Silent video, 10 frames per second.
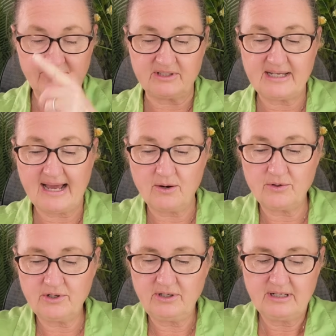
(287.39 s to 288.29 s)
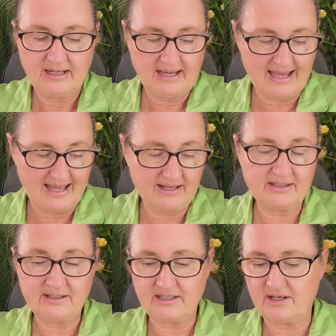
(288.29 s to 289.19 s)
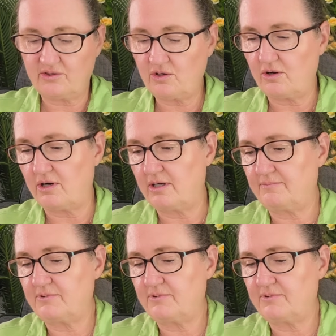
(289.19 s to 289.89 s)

the Tower and the Death card.